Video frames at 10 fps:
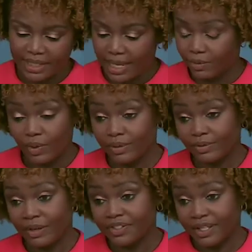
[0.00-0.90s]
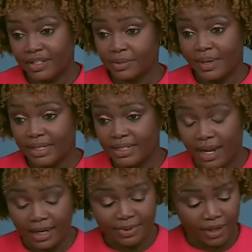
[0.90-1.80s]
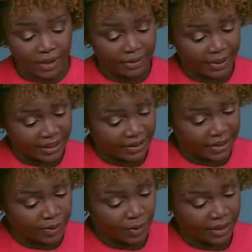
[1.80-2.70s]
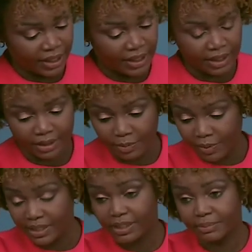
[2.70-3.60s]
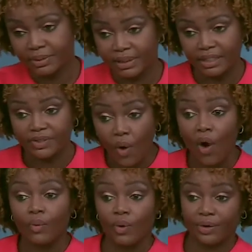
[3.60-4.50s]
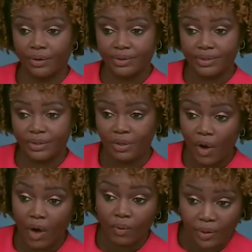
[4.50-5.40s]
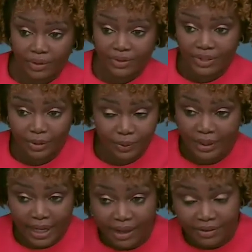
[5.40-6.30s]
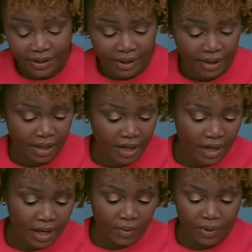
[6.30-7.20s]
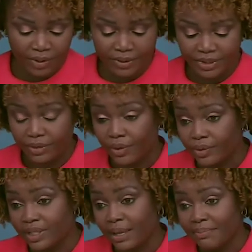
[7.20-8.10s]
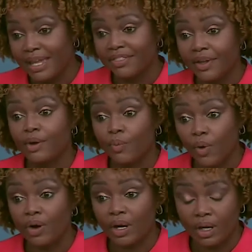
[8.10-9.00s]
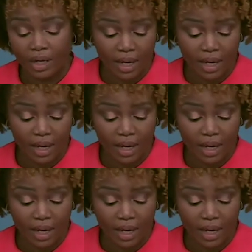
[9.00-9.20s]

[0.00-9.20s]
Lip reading: that, and I've said this many times already this morning, the president believes all workers, including healthcare workers and those that make their work